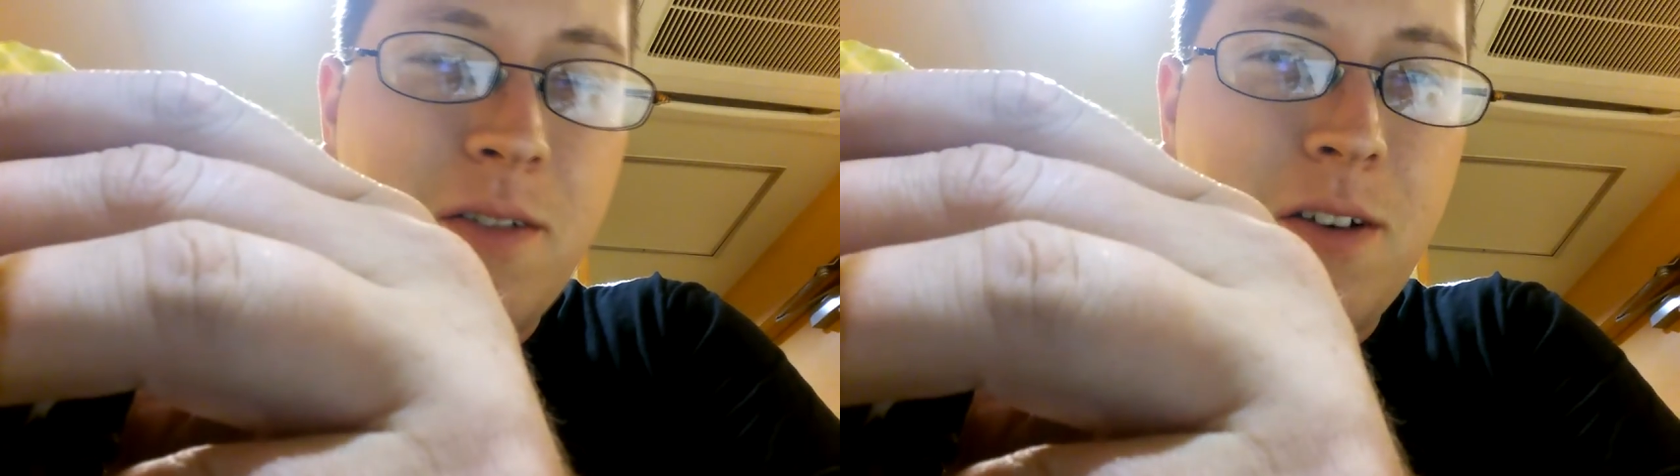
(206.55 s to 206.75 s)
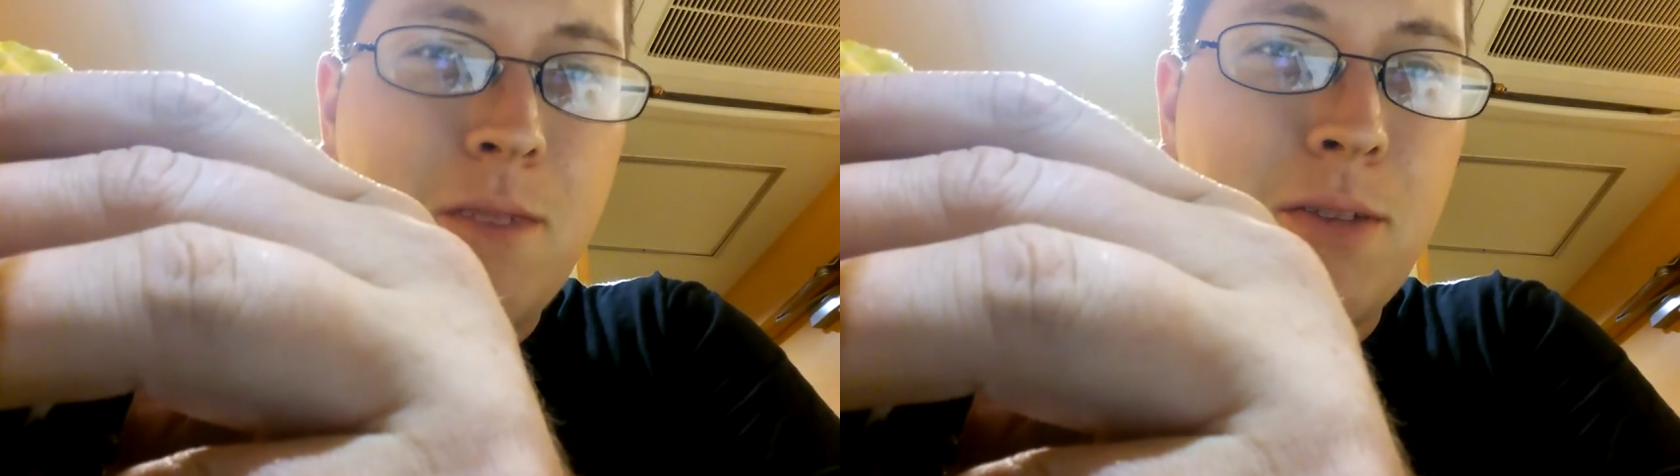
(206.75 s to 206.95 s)

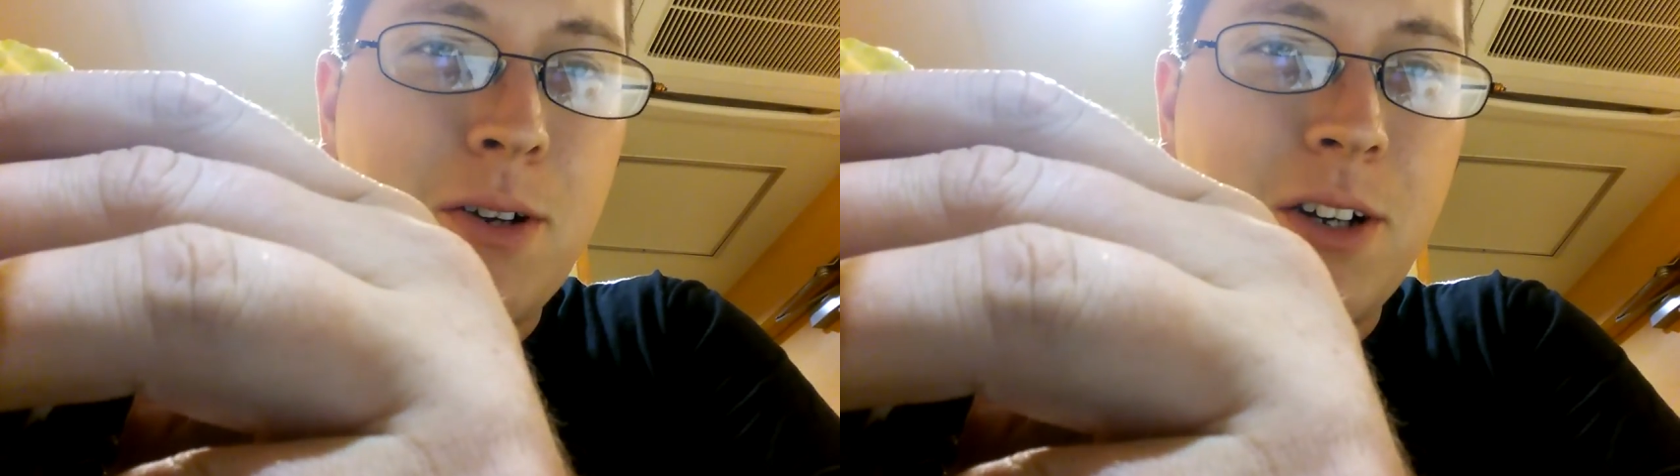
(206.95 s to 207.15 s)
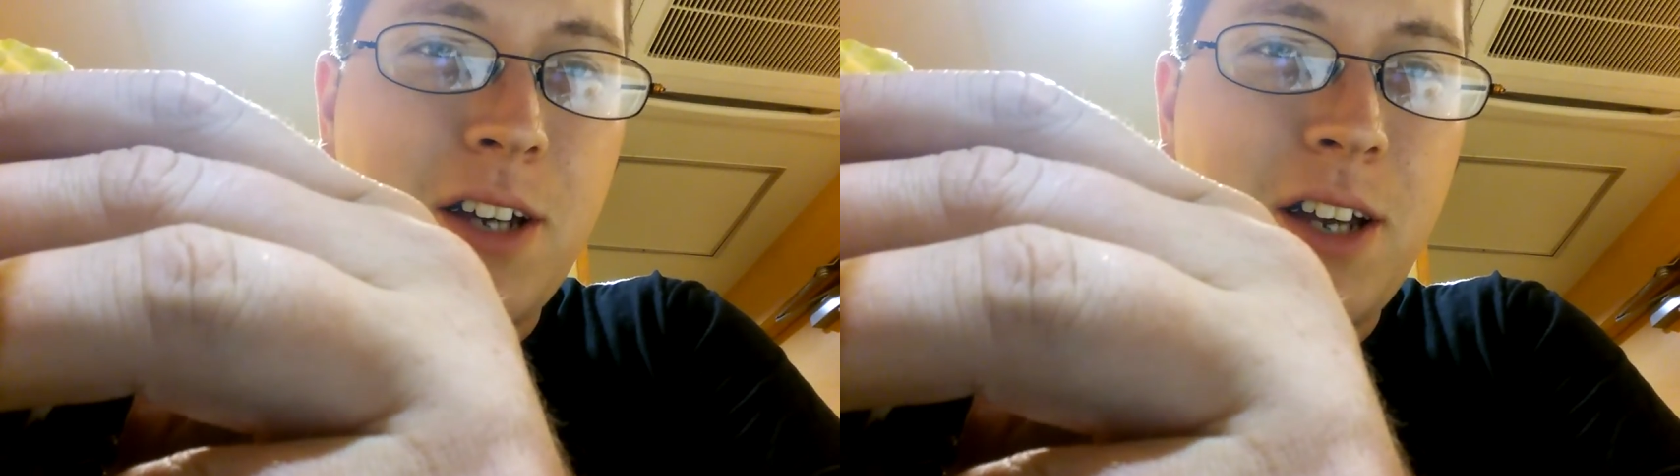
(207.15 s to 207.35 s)
from
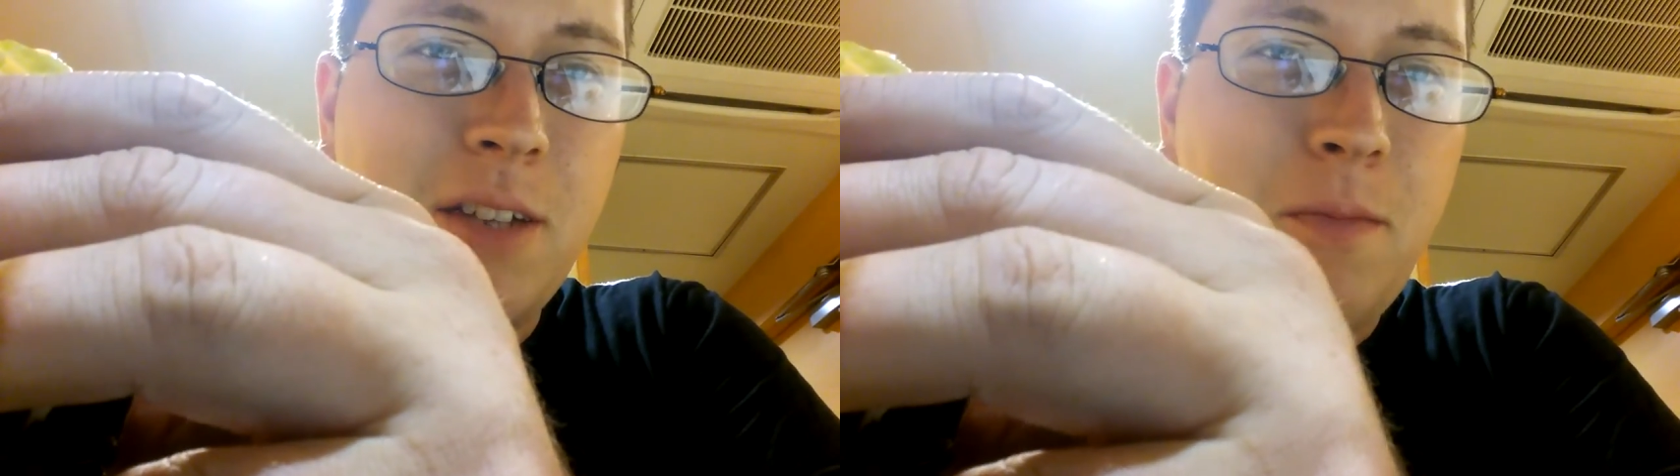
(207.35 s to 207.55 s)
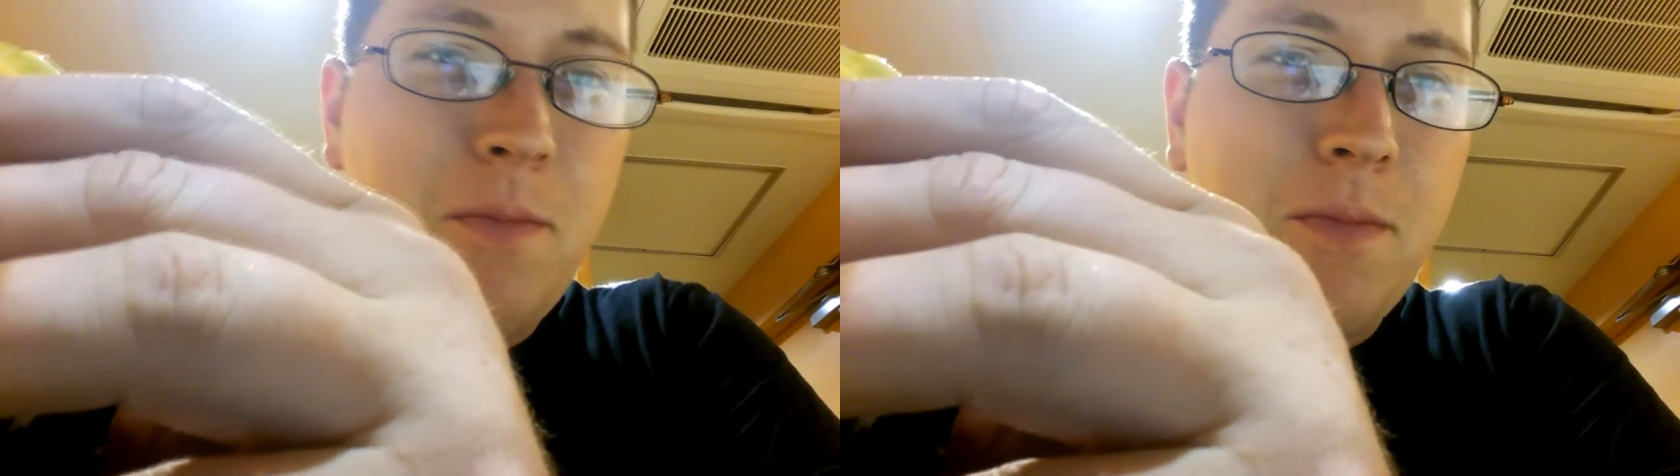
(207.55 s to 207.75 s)
Burger King